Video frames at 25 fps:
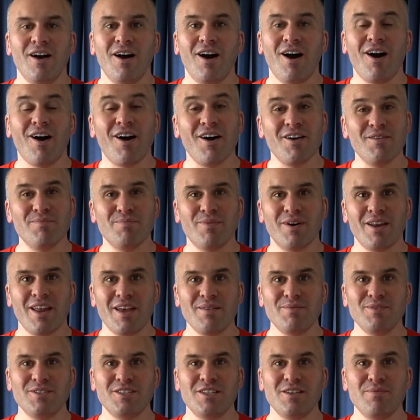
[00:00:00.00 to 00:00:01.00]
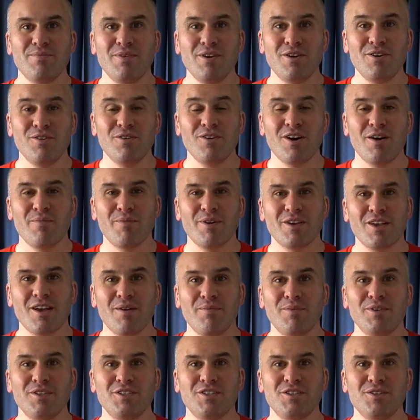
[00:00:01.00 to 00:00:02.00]
Hi, my name is Tim Hill and my
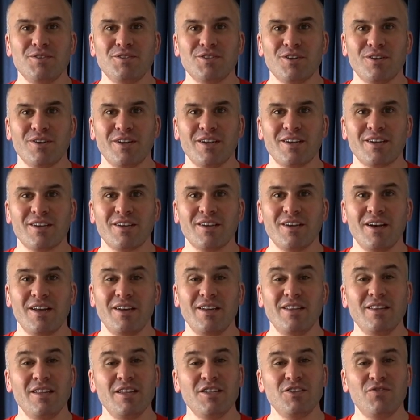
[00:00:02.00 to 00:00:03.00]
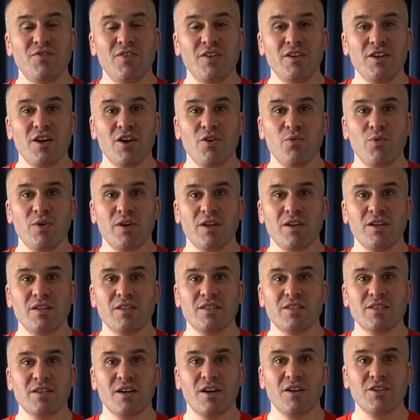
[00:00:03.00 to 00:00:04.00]
company is Utonic, and in this video we're going to
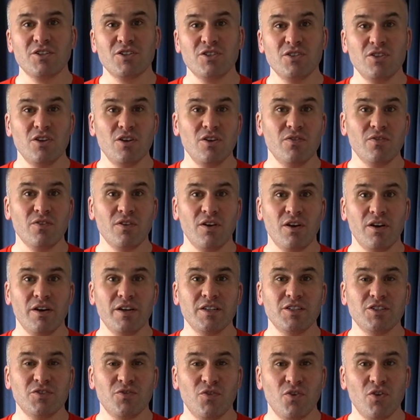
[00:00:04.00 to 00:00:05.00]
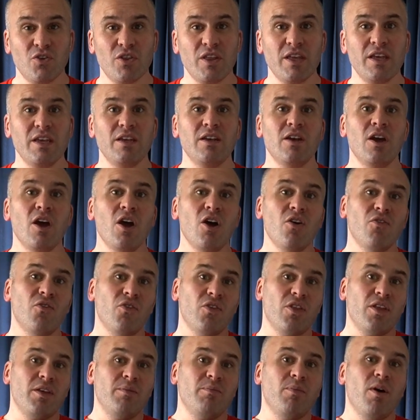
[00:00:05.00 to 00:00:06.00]
discuss nerve glides for the
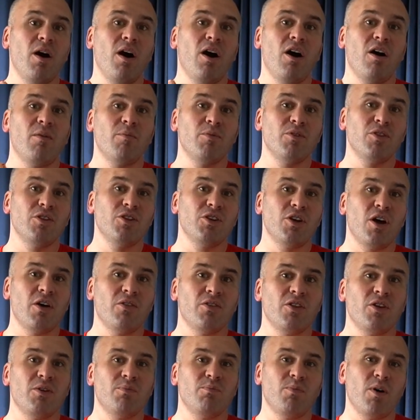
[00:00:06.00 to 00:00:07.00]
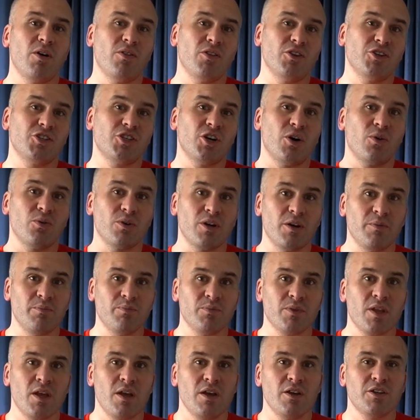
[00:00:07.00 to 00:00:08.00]
arm and the shoulder.
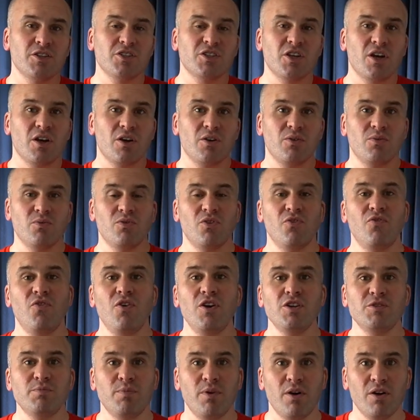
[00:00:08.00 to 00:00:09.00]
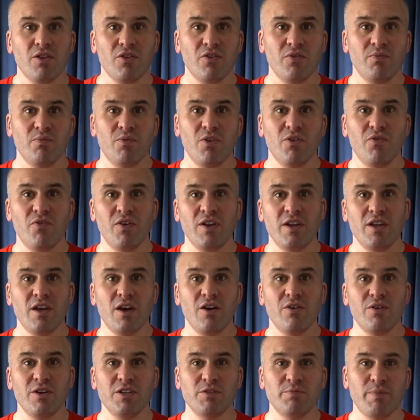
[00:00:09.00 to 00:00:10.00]
So the first part of the video
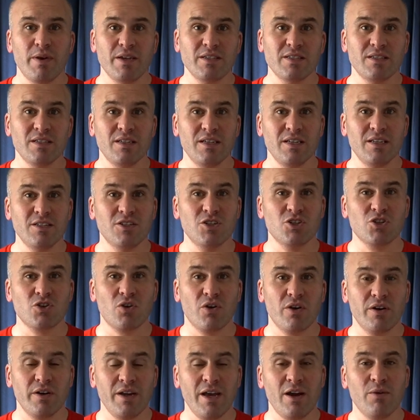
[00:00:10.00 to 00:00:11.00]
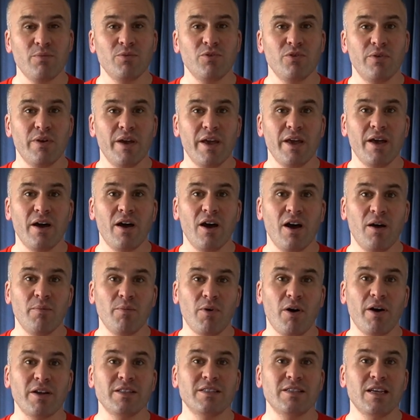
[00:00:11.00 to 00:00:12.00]
is basically to try and help you
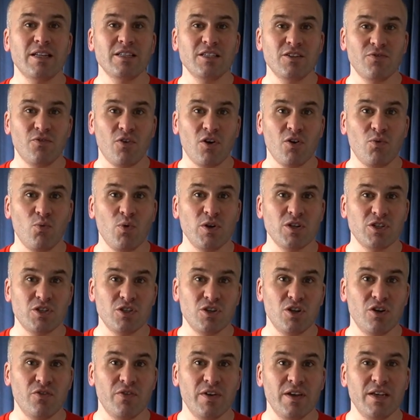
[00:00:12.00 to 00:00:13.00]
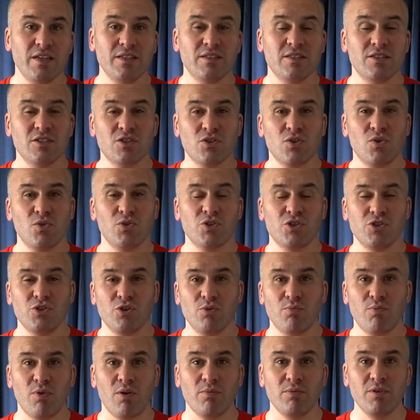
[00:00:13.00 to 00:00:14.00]
identify which nerve it is that's causing you a
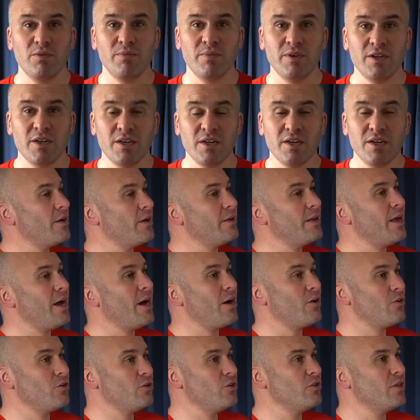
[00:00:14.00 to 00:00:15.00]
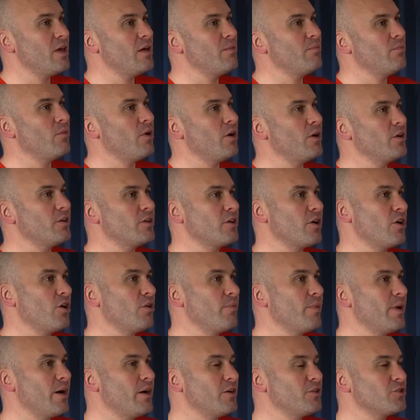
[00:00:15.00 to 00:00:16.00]
problem and how you then might
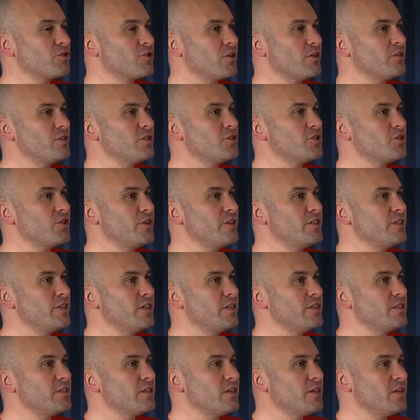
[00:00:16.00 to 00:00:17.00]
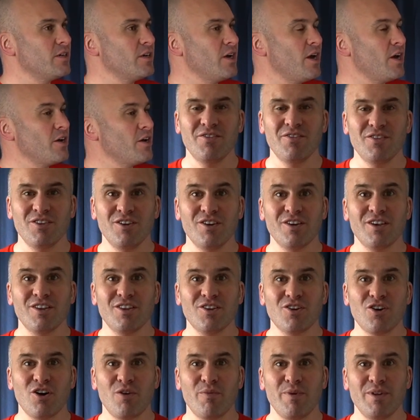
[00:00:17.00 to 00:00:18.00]
go about trying to treat it. you look in
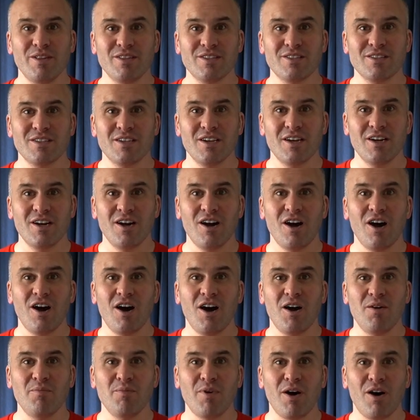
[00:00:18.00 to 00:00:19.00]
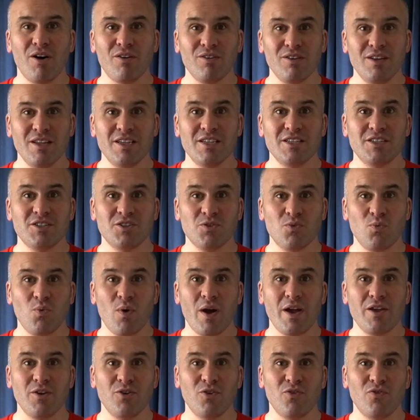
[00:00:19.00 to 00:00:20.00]
the comments, I'll list
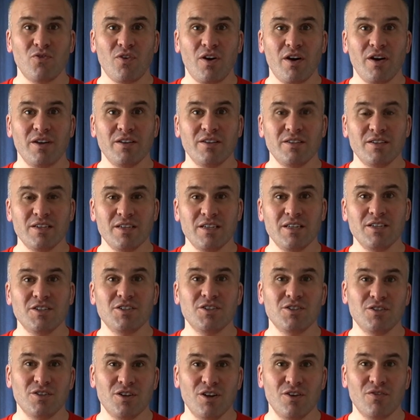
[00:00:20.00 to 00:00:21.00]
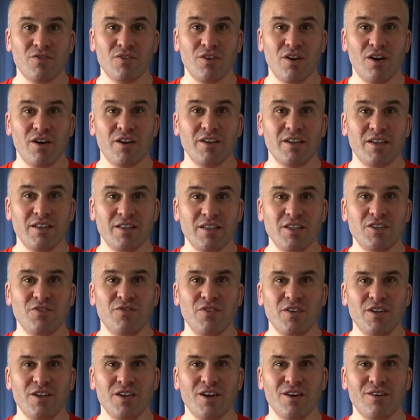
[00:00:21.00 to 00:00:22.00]
where you'll find each nerve glide in this
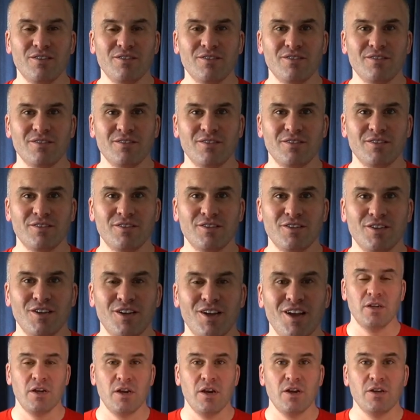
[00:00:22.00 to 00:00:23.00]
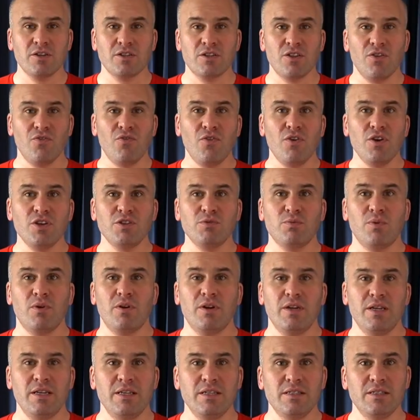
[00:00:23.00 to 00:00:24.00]
video. So the first one
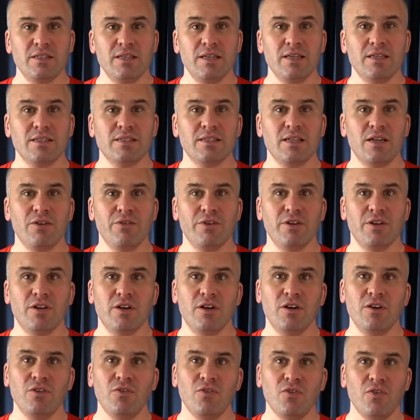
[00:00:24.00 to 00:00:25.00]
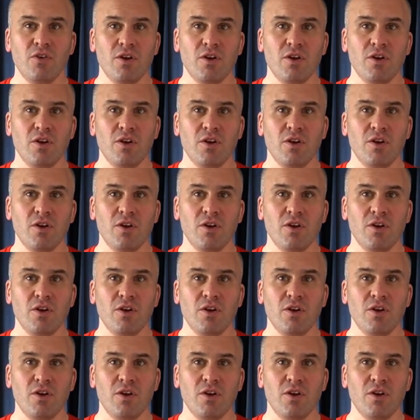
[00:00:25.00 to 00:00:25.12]
is the axillary nerve.